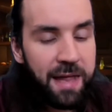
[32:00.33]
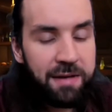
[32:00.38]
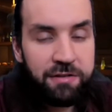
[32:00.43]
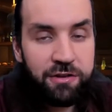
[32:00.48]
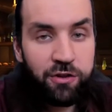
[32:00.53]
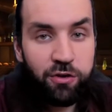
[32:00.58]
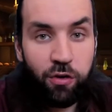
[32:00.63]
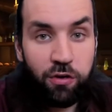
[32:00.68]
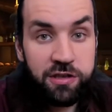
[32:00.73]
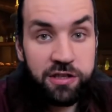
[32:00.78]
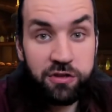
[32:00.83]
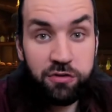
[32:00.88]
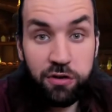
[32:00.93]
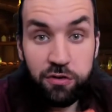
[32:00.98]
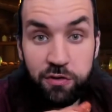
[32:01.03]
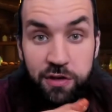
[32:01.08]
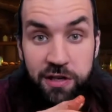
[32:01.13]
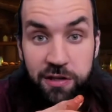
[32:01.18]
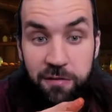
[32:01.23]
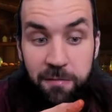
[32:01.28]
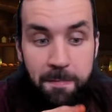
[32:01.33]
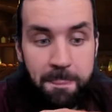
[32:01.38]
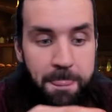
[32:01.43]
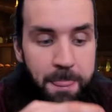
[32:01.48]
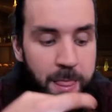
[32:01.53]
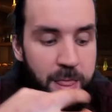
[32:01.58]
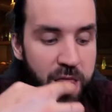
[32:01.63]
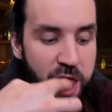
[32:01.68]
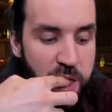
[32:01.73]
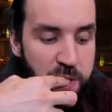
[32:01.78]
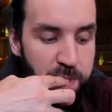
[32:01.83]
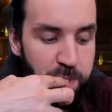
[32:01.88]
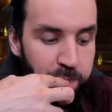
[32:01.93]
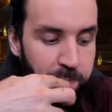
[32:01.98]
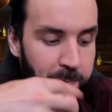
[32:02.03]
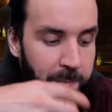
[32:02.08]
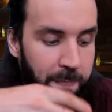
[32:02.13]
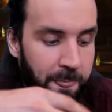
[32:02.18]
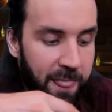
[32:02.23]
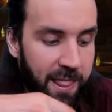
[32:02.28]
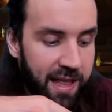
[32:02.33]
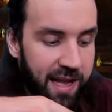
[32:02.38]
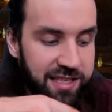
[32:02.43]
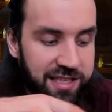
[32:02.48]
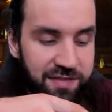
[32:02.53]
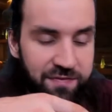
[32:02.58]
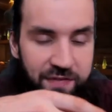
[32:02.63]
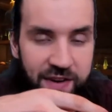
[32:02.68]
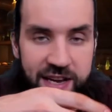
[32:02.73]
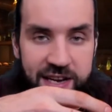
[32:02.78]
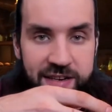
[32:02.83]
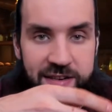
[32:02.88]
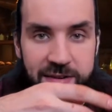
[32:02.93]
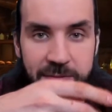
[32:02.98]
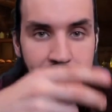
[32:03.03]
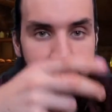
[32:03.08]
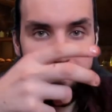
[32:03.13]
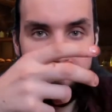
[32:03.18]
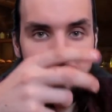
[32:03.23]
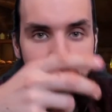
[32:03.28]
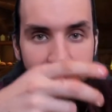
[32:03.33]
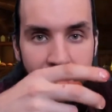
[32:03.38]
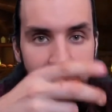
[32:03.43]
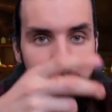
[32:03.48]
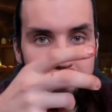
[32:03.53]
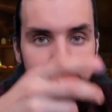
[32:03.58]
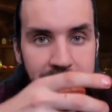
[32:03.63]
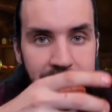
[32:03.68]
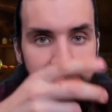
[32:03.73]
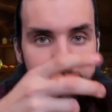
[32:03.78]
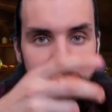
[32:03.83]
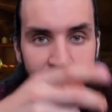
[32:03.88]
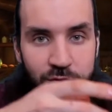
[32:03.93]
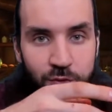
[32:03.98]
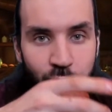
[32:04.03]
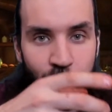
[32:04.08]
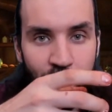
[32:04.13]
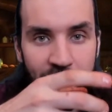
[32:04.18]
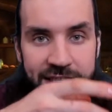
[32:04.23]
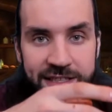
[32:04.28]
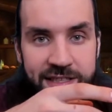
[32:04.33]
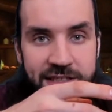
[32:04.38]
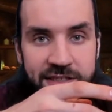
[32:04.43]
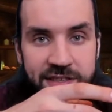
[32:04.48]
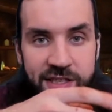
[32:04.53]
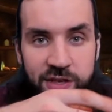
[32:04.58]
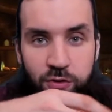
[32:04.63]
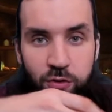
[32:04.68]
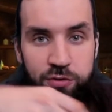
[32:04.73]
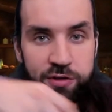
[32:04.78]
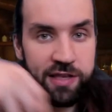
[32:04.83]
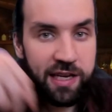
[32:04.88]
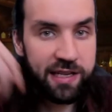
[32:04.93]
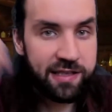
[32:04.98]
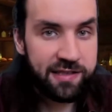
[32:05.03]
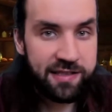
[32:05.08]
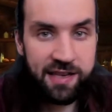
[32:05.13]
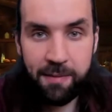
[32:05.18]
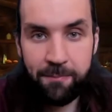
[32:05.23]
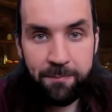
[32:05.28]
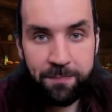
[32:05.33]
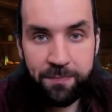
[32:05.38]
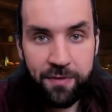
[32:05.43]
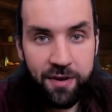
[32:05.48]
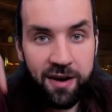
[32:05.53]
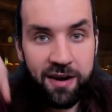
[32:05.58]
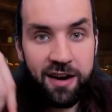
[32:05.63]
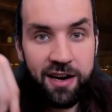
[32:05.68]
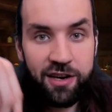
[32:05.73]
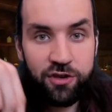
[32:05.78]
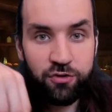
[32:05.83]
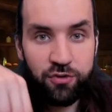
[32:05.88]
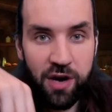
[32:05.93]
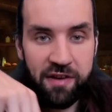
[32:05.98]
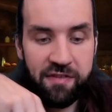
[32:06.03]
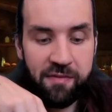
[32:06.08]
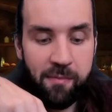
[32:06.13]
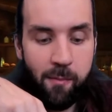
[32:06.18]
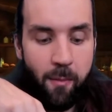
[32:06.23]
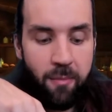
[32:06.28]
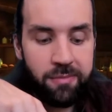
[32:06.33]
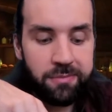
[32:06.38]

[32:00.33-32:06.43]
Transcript: Even though it's not real. It's fake ones and zeros at some hard drive.